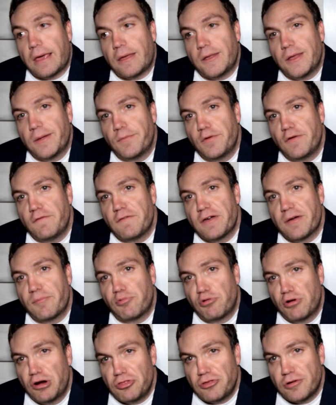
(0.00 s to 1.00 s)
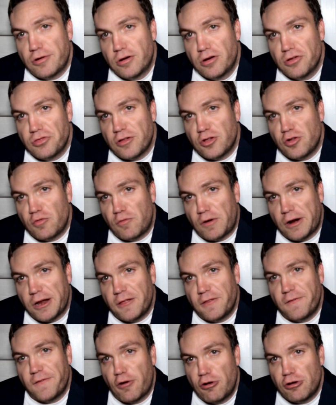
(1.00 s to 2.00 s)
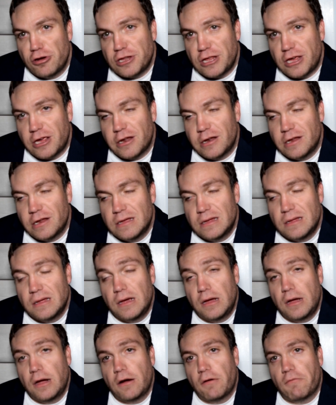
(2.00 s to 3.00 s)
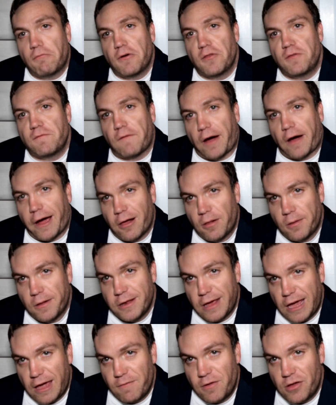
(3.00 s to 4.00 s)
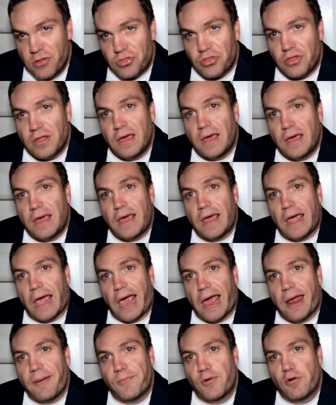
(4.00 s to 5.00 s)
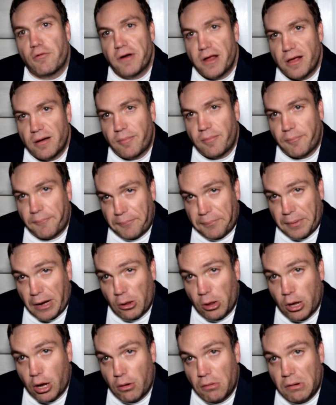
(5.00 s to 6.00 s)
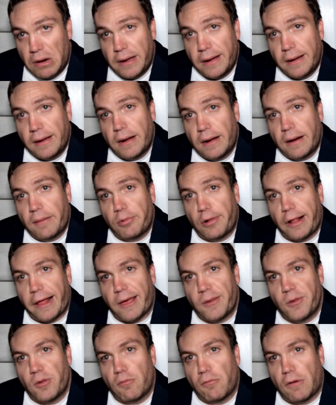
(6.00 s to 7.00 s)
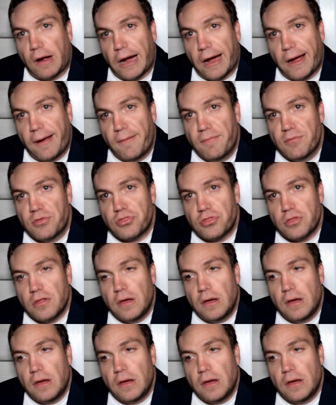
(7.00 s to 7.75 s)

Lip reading: the movie Prisoners in 2013 with Viola Davis and Maria Bello playing the wives,